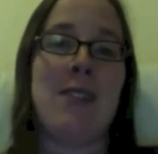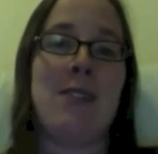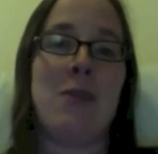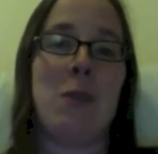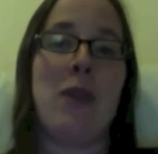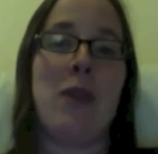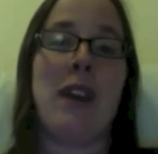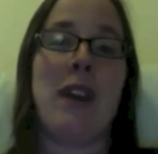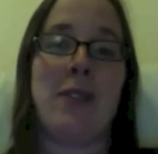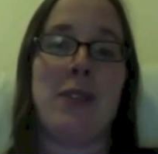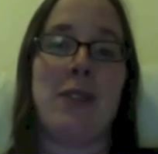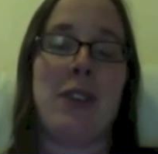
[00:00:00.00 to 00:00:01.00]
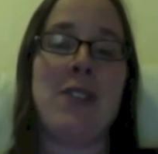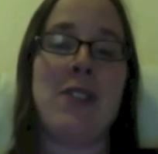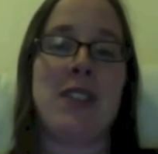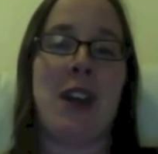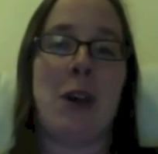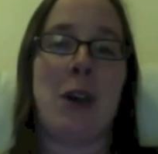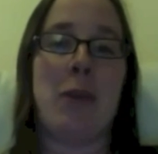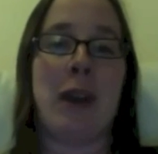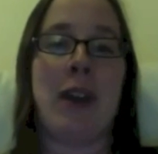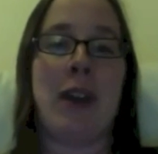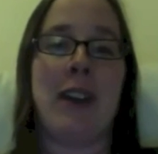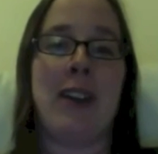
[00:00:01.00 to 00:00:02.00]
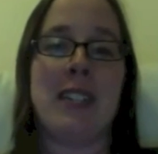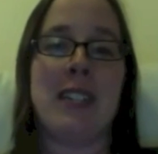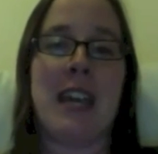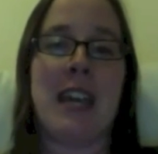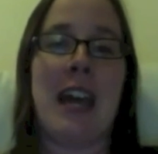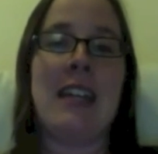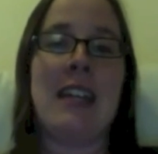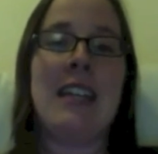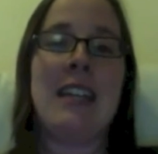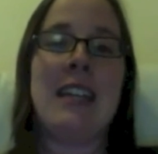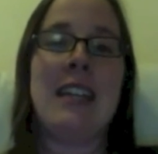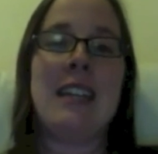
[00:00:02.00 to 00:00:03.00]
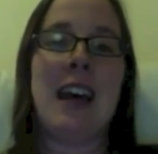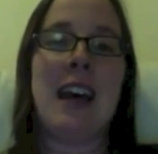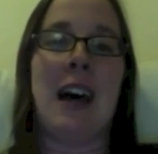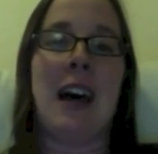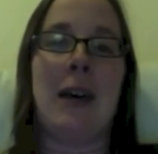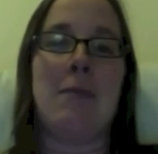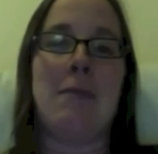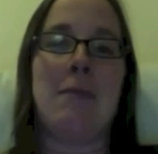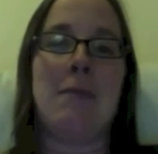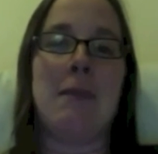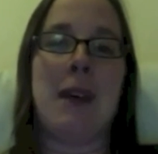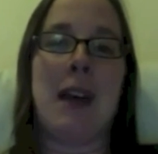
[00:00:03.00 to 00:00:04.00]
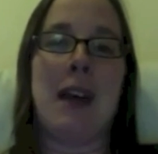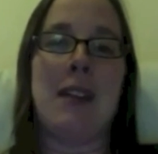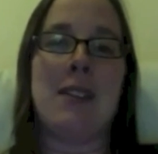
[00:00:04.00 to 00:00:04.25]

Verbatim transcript: weren't there 30 years ago but are there today. Um, and